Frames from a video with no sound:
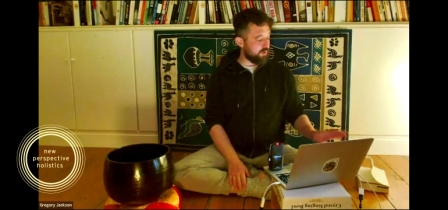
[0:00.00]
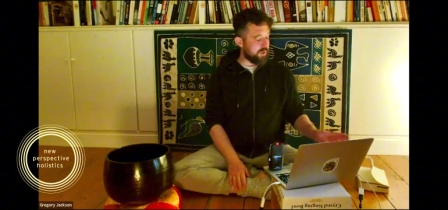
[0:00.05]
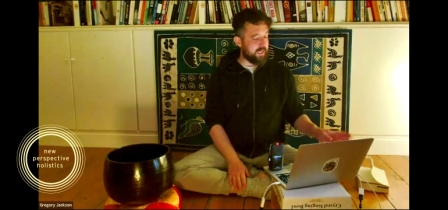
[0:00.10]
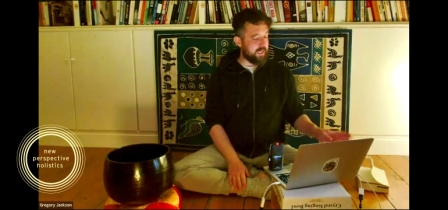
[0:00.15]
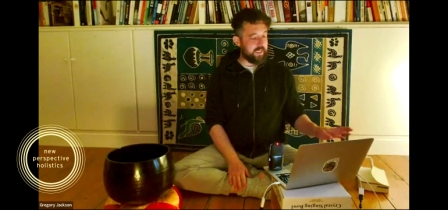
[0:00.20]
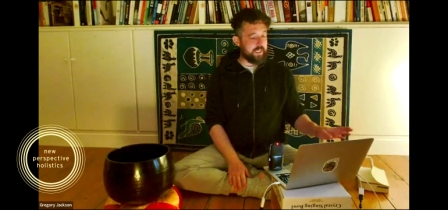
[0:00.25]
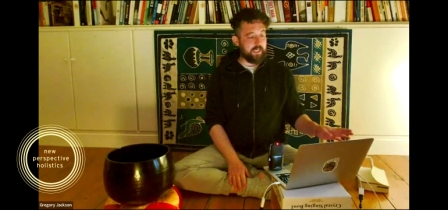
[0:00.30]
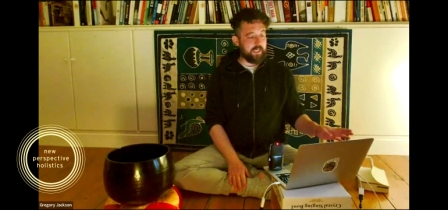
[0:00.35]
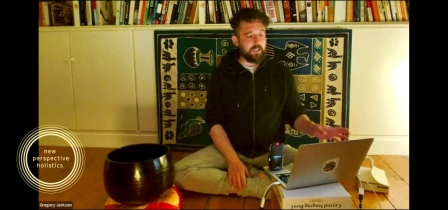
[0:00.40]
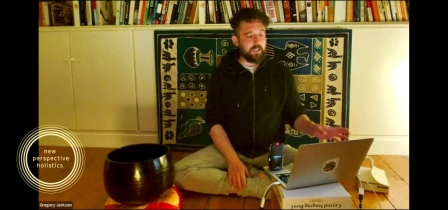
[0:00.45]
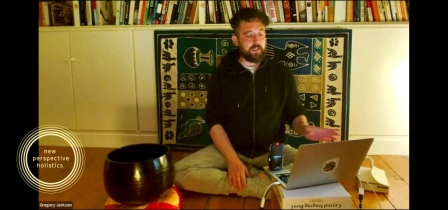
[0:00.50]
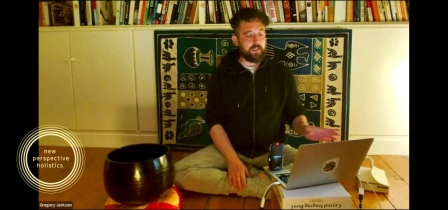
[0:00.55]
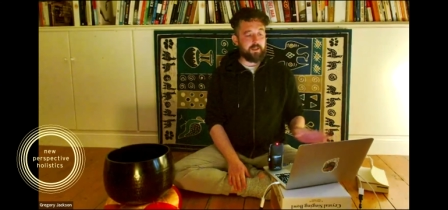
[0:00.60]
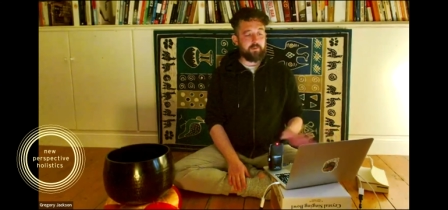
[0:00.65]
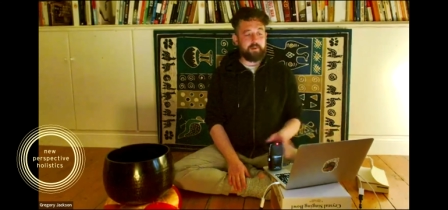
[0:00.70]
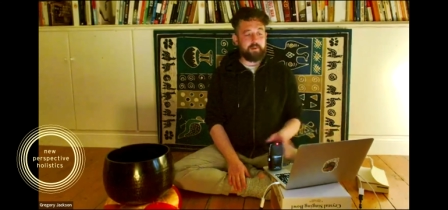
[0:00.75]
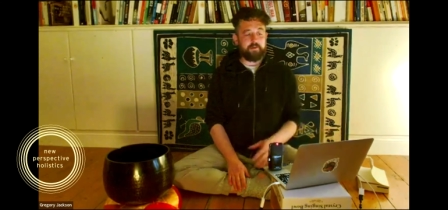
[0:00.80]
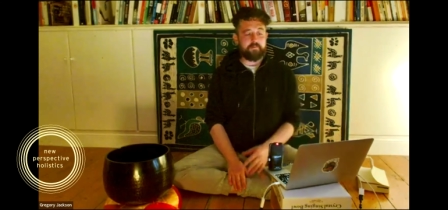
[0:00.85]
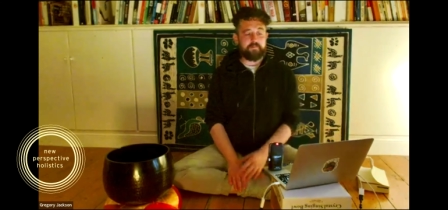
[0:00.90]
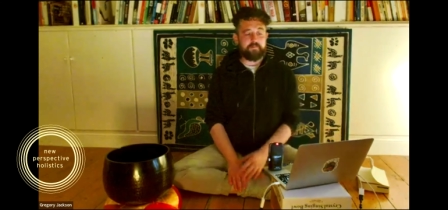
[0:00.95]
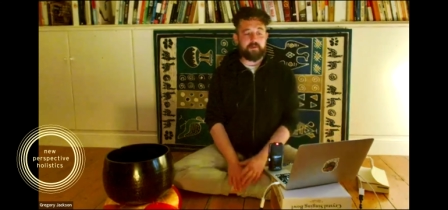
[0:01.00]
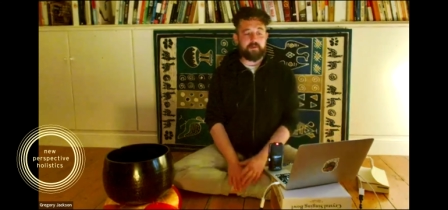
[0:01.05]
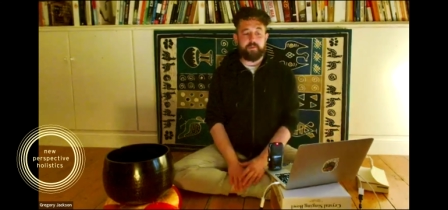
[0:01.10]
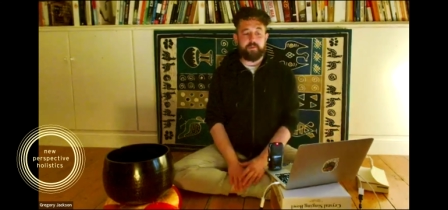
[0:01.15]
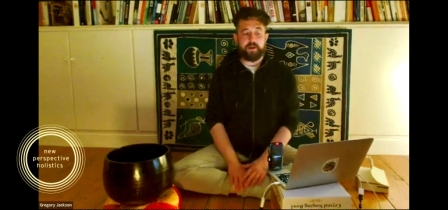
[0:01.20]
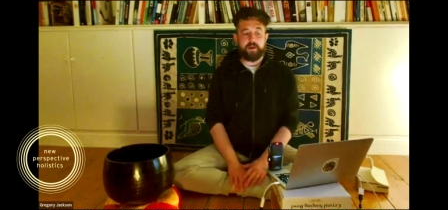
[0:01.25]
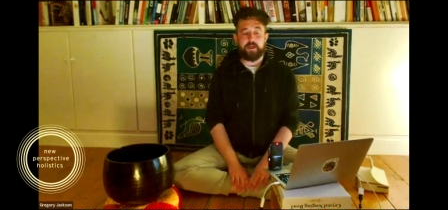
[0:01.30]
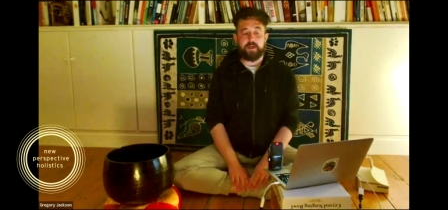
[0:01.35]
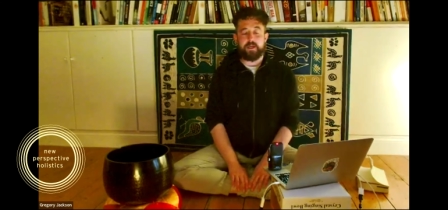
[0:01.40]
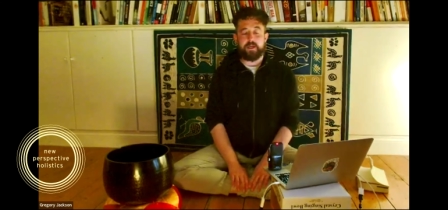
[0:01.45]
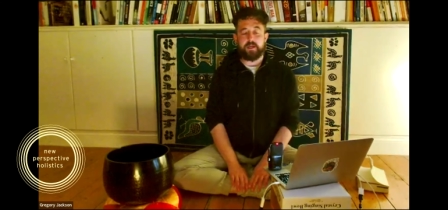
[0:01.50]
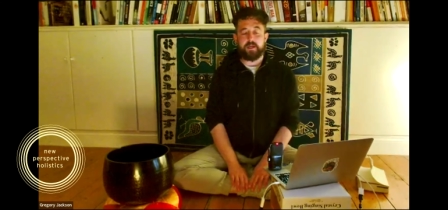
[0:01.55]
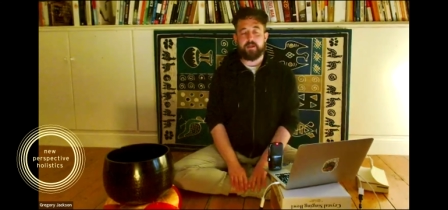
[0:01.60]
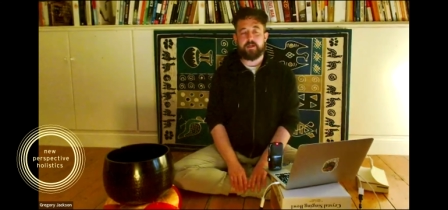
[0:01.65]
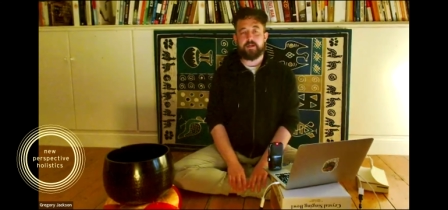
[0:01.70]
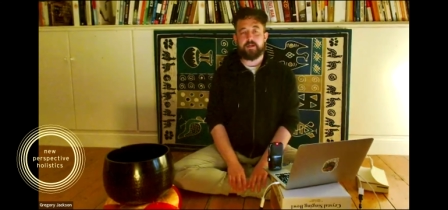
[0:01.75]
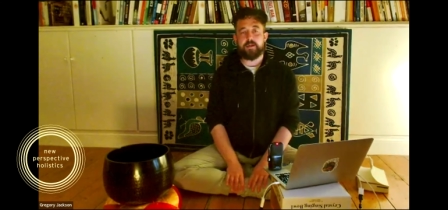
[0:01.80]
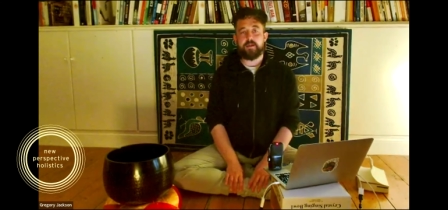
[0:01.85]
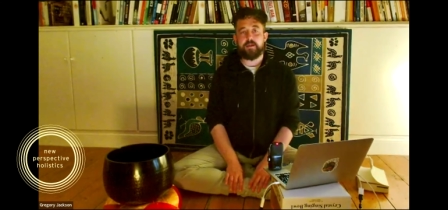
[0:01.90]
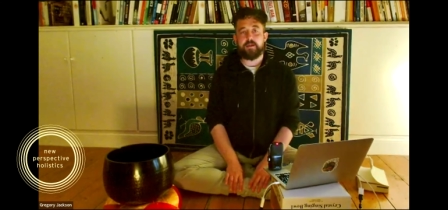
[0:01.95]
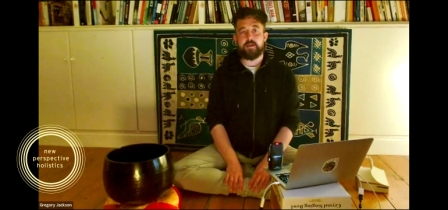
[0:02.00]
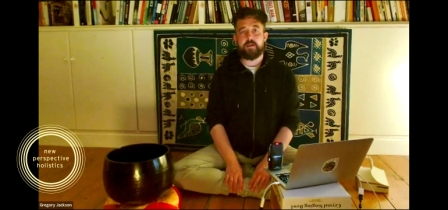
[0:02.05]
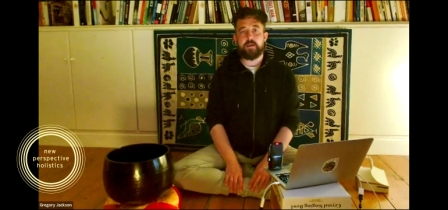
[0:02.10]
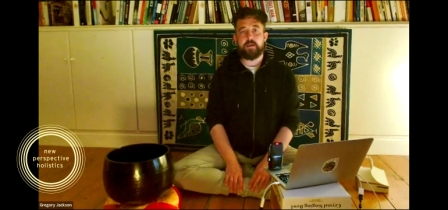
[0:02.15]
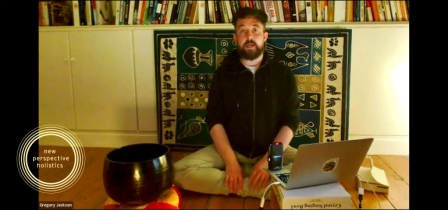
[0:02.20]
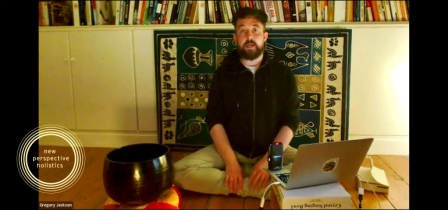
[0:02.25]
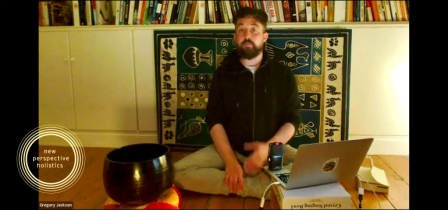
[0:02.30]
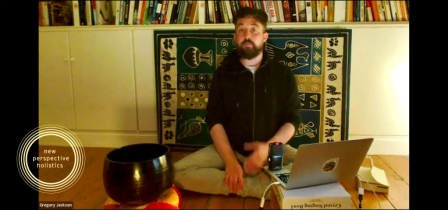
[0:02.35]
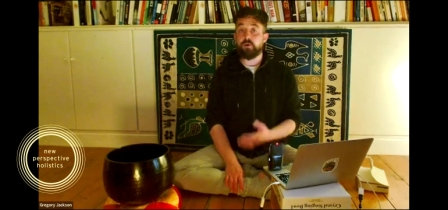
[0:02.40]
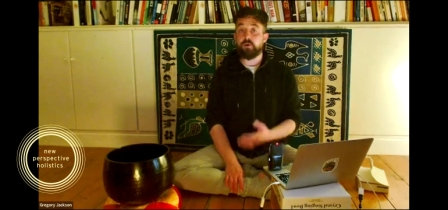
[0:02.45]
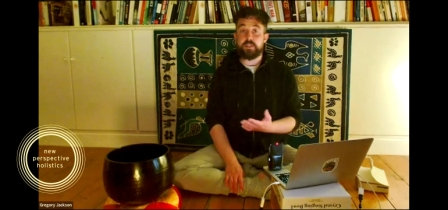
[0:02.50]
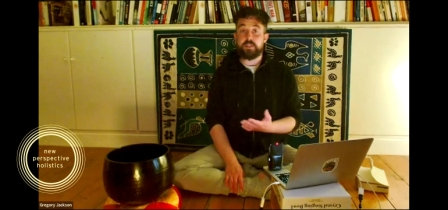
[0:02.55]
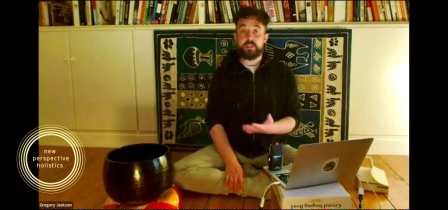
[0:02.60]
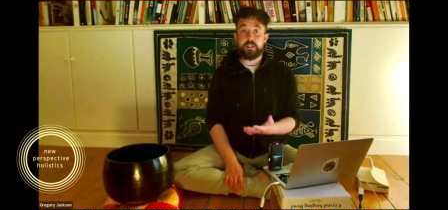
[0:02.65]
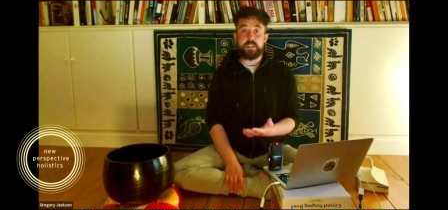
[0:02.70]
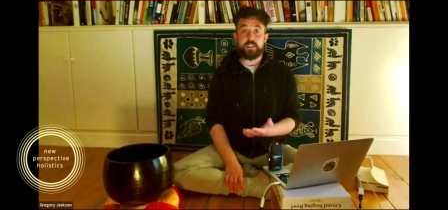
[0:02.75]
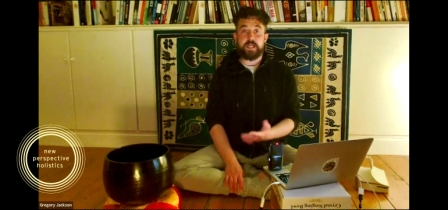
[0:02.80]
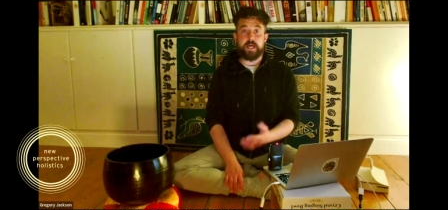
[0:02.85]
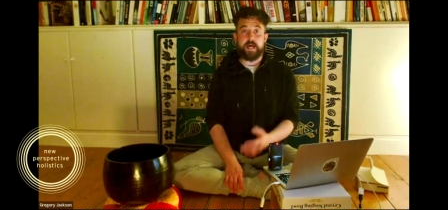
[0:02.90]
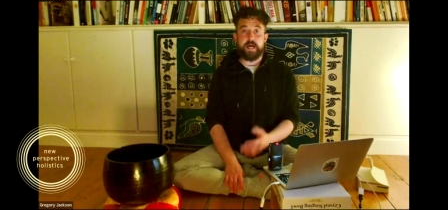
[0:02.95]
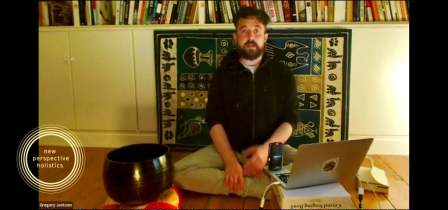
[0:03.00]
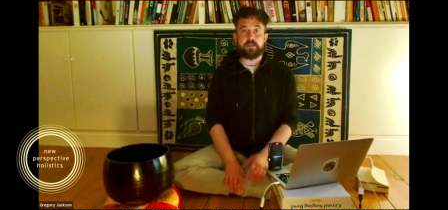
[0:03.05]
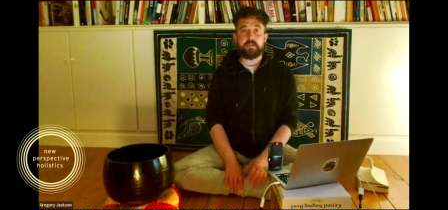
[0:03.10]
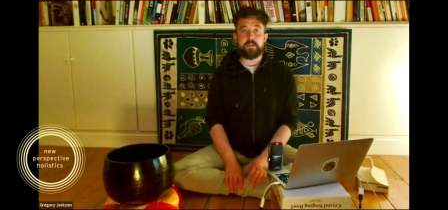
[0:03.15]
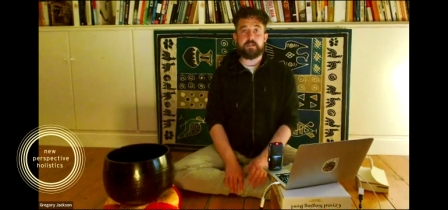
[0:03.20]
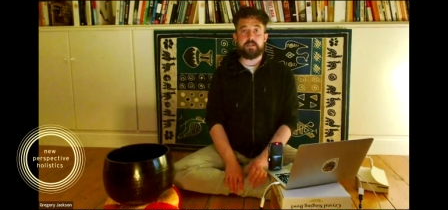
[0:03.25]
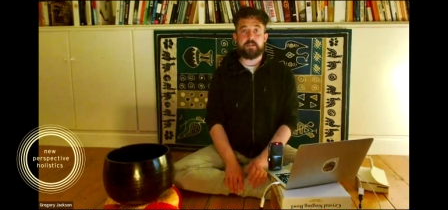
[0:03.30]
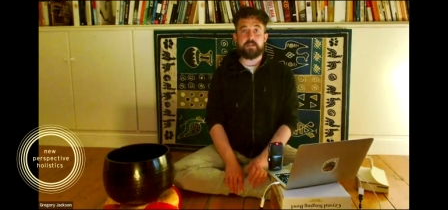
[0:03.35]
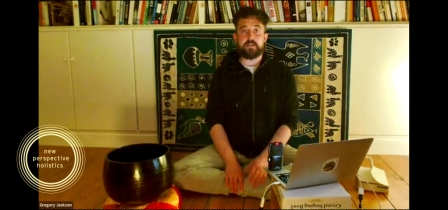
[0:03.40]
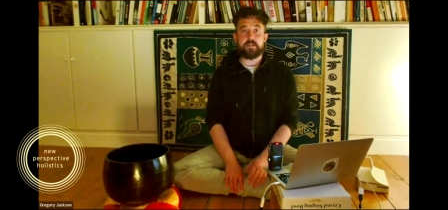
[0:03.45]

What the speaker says: reading a little bit from a Buddhist text